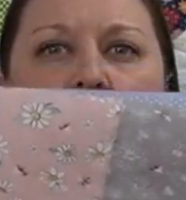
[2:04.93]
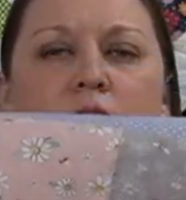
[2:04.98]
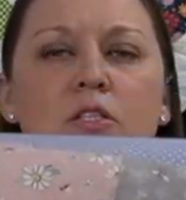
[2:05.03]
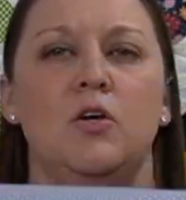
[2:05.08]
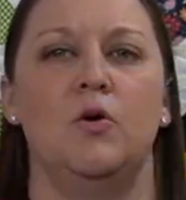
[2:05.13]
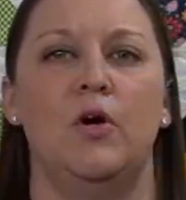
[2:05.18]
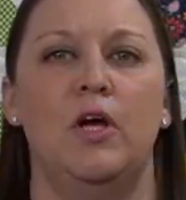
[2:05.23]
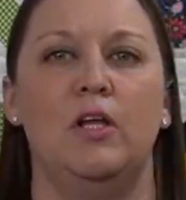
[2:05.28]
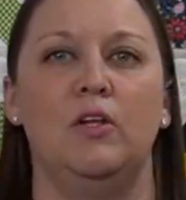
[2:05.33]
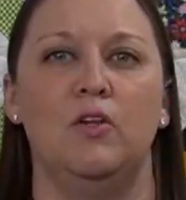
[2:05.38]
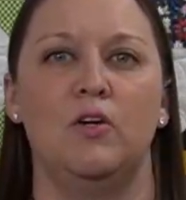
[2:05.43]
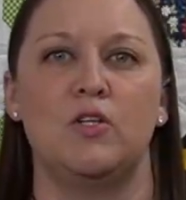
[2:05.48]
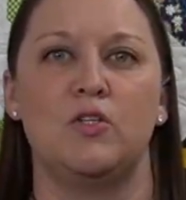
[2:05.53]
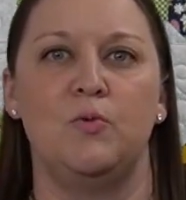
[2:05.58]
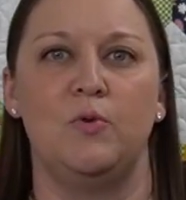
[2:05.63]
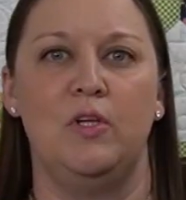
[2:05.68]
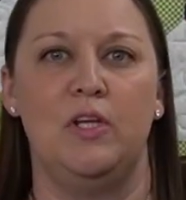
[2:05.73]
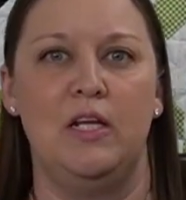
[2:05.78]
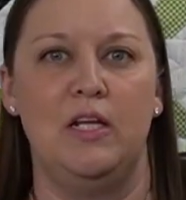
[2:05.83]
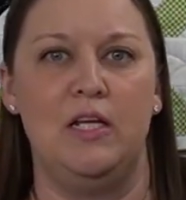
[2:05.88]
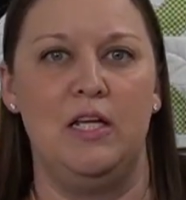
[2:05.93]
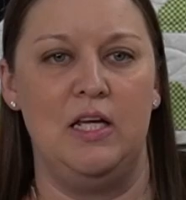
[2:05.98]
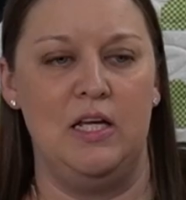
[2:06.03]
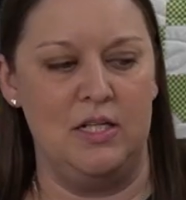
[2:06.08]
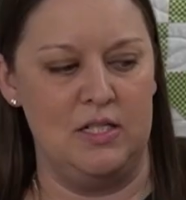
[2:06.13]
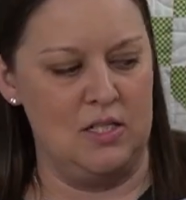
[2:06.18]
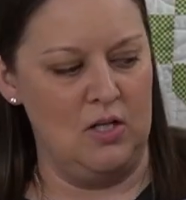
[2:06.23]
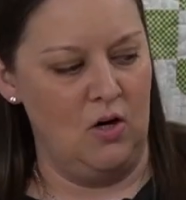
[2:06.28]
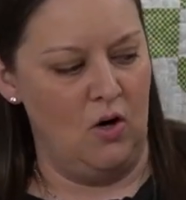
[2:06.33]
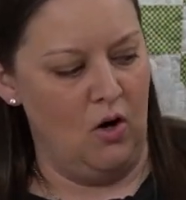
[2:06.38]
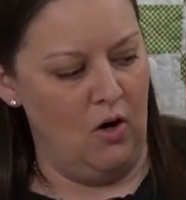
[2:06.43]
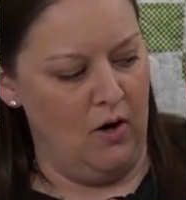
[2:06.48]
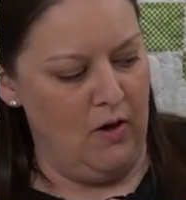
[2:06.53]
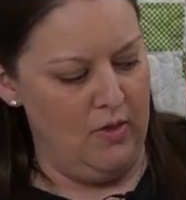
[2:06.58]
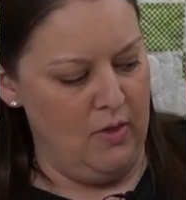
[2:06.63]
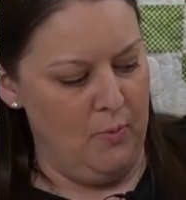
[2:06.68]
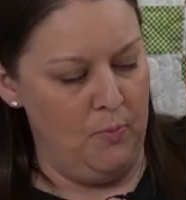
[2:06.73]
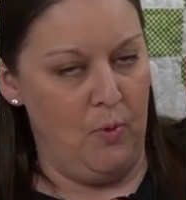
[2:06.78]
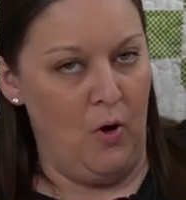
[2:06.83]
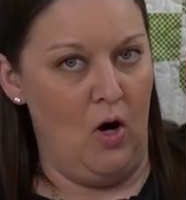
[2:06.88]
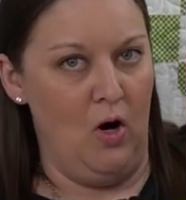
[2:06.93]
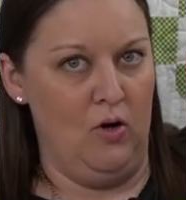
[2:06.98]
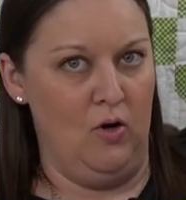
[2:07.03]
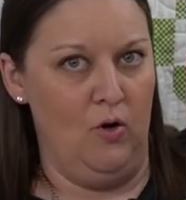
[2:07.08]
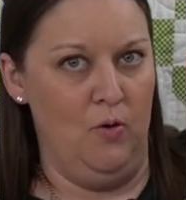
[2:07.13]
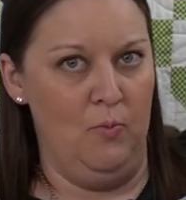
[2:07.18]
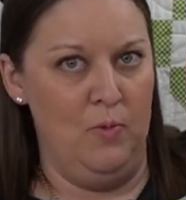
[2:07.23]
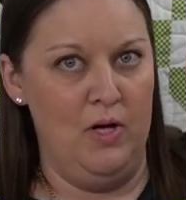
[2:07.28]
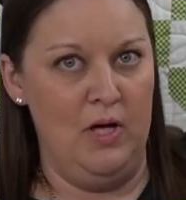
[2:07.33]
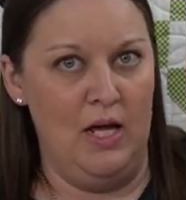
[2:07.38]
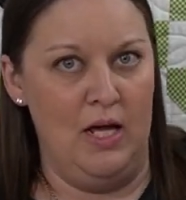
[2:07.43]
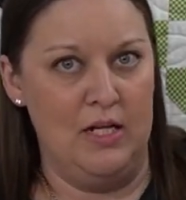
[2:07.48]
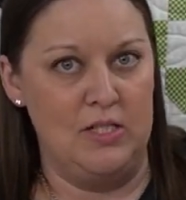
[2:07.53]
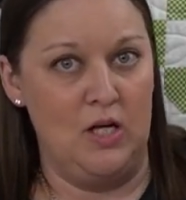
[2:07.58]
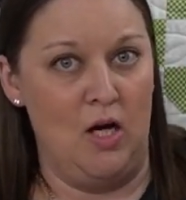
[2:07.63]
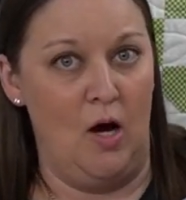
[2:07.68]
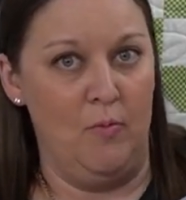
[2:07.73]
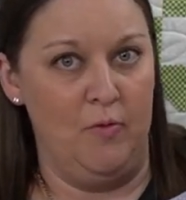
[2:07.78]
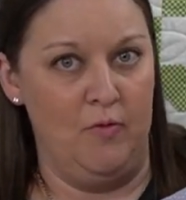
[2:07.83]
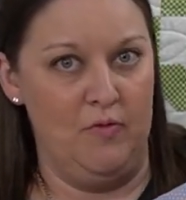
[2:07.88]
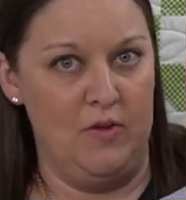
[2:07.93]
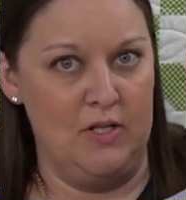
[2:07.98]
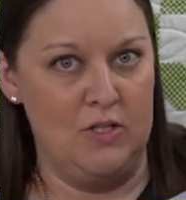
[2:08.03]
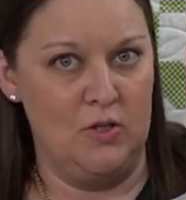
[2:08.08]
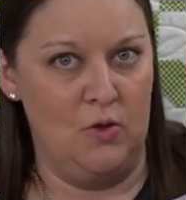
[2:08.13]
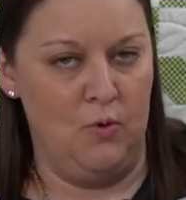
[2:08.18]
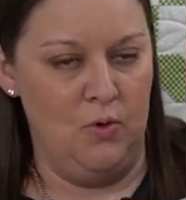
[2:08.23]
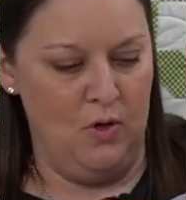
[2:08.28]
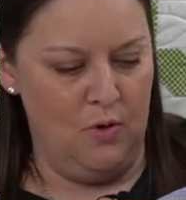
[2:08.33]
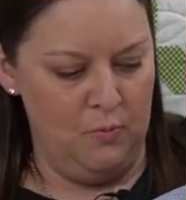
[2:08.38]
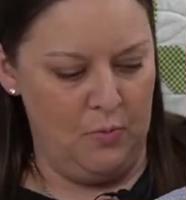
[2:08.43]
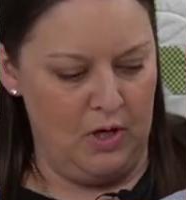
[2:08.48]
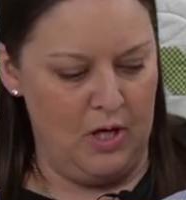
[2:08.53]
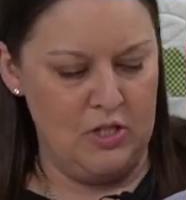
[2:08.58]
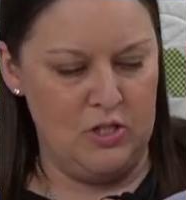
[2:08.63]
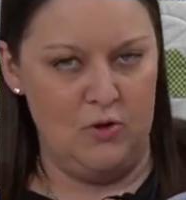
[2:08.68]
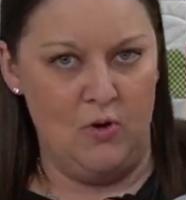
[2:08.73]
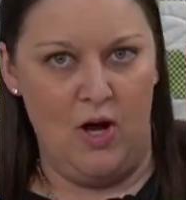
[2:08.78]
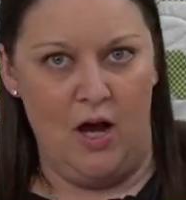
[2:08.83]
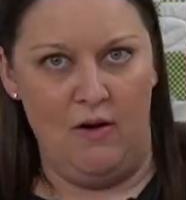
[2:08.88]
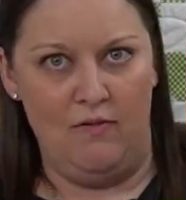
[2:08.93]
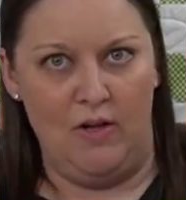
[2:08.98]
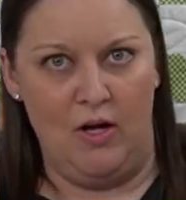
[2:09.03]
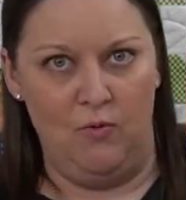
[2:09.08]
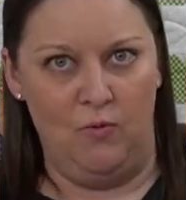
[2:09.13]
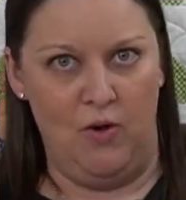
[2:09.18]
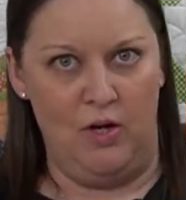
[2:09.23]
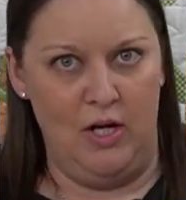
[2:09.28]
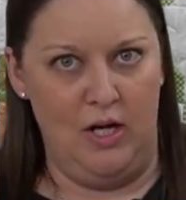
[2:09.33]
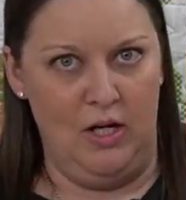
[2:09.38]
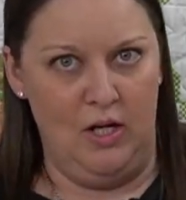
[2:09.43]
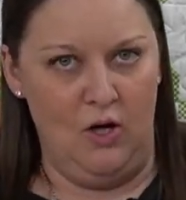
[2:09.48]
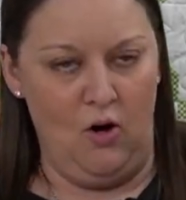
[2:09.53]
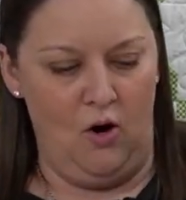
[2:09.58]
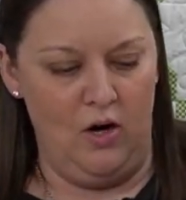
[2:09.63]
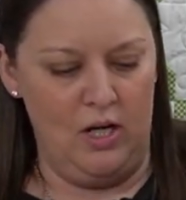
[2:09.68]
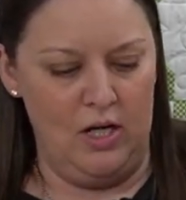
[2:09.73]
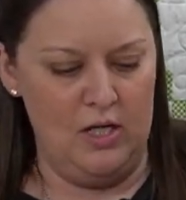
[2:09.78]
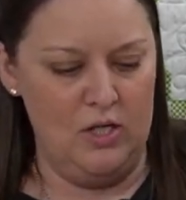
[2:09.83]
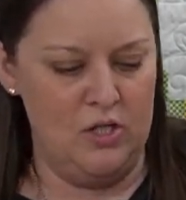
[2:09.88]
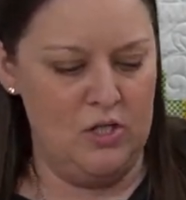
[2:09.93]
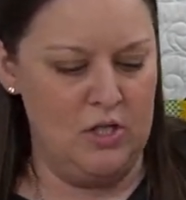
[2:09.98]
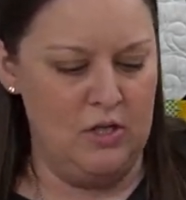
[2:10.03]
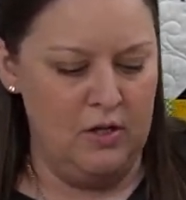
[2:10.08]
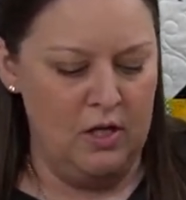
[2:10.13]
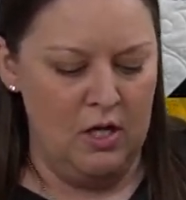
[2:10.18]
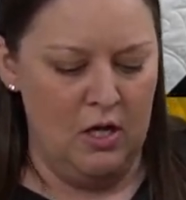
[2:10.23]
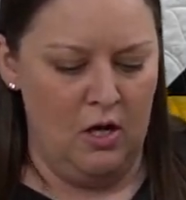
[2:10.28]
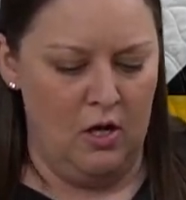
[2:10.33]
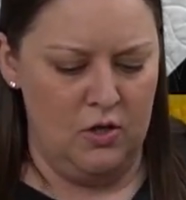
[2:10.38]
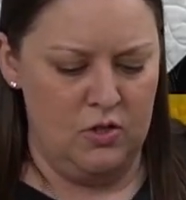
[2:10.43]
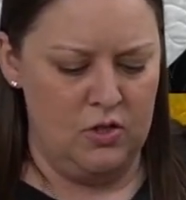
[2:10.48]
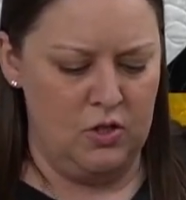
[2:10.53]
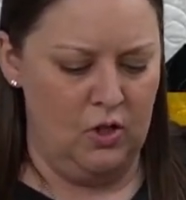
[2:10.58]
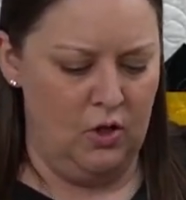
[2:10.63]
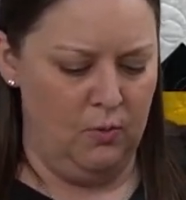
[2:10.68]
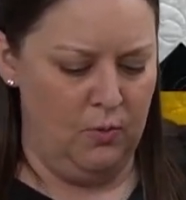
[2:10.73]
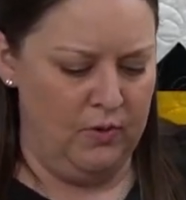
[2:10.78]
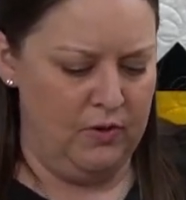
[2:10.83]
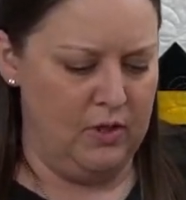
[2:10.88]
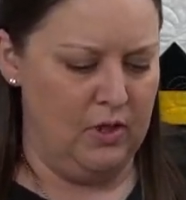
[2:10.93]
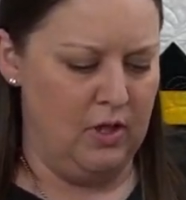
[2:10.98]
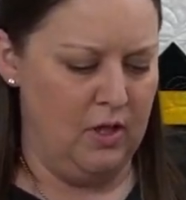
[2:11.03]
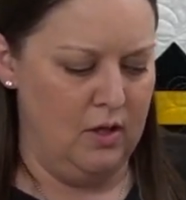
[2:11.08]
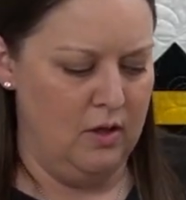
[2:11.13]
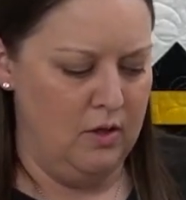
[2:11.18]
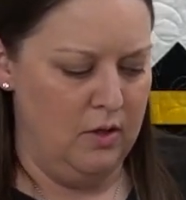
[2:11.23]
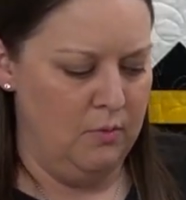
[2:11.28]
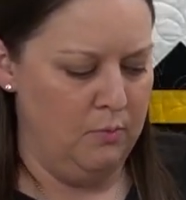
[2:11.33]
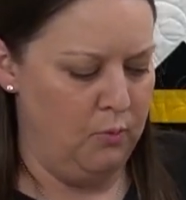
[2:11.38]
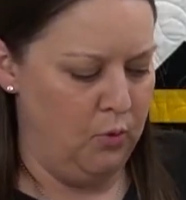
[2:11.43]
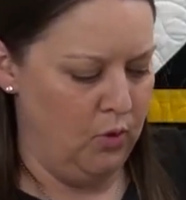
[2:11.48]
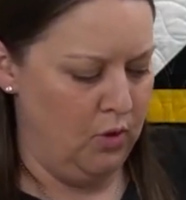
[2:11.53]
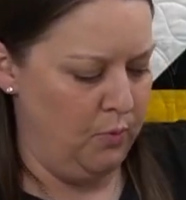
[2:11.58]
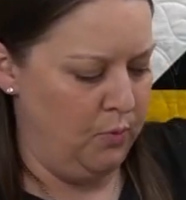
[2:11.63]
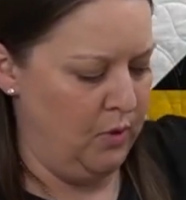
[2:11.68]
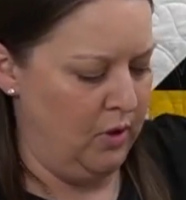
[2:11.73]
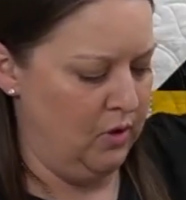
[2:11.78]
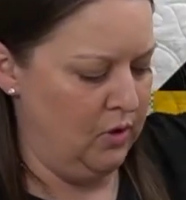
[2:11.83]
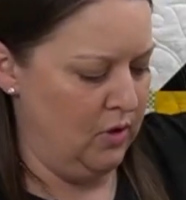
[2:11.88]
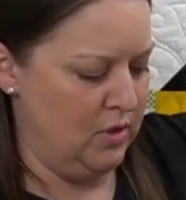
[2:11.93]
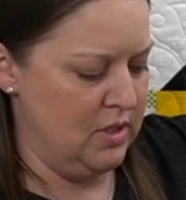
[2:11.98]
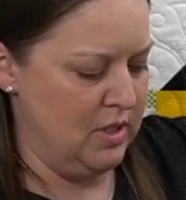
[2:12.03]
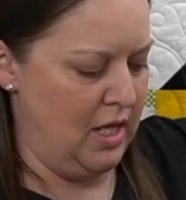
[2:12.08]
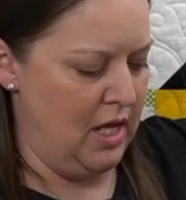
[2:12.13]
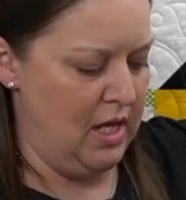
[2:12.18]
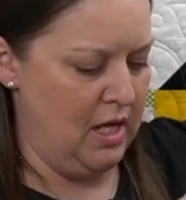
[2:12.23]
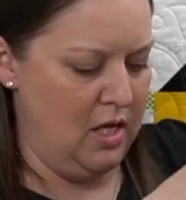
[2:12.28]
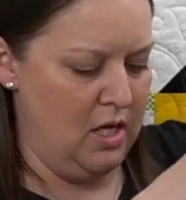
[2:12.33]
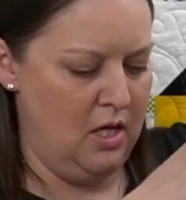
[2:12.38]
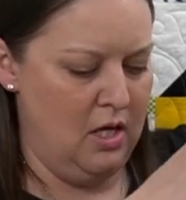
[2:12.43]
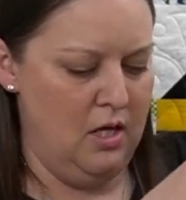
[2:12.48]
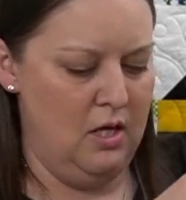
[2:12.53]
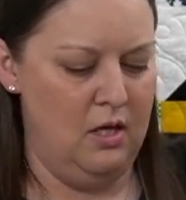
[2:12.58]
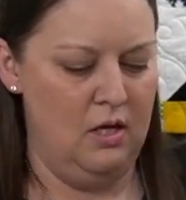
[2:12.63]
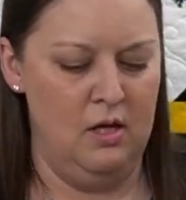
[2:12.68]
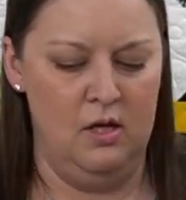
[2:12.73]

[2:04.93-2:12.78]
So it looks really neat on the bottom and top of this quilt because you have that running yardage. I'll show you what the border print looks like.